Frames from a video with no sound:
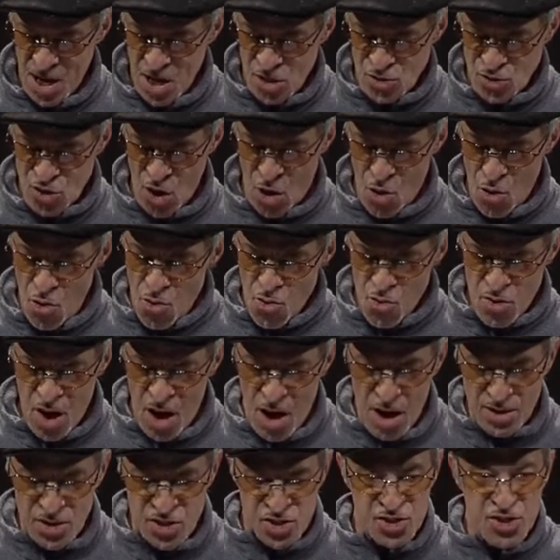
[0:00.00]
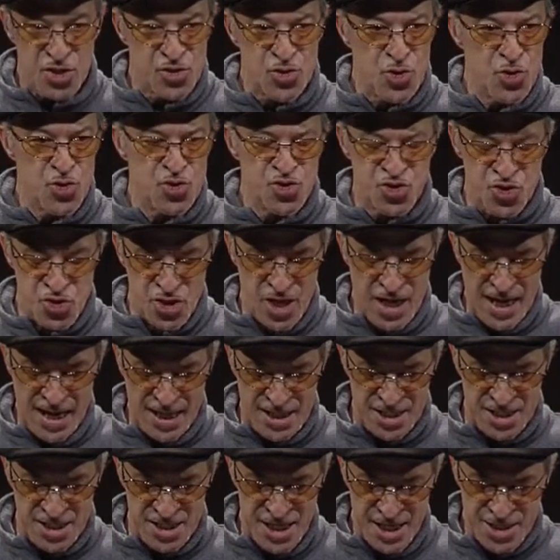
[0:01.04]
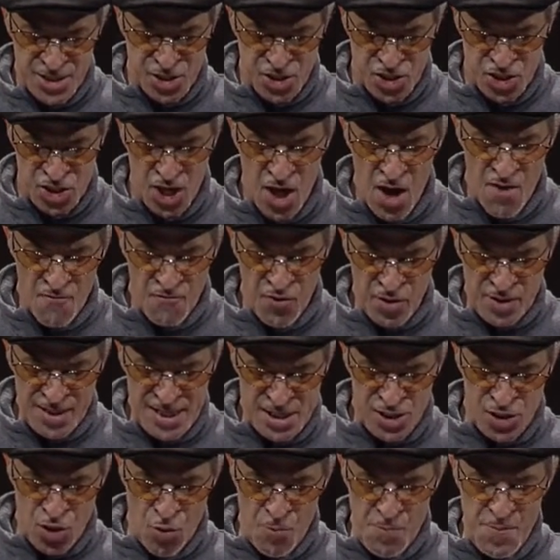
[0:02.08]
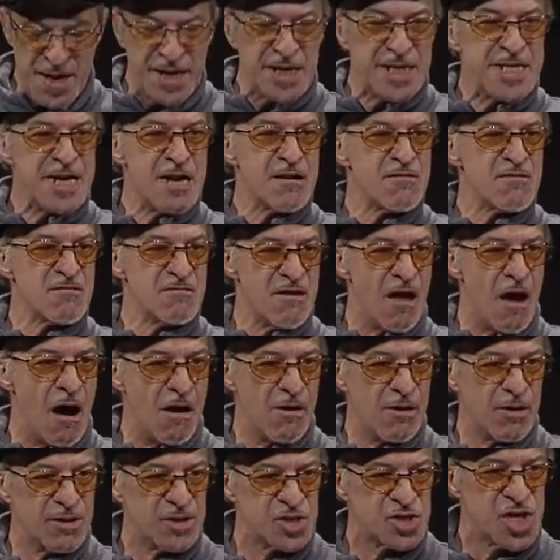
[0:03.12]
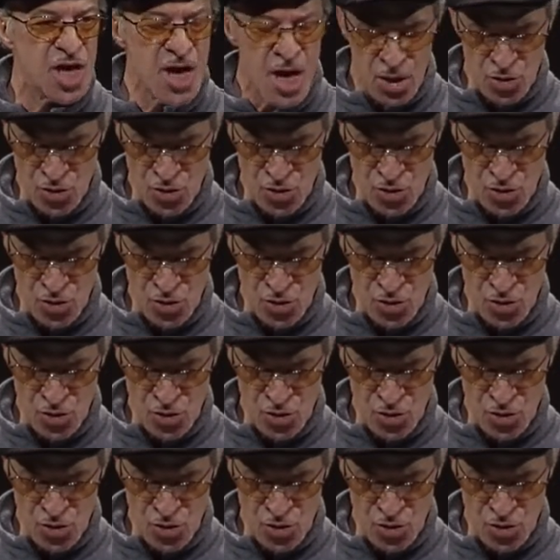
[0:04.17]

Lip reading: No constitution exists for disobedient lungs,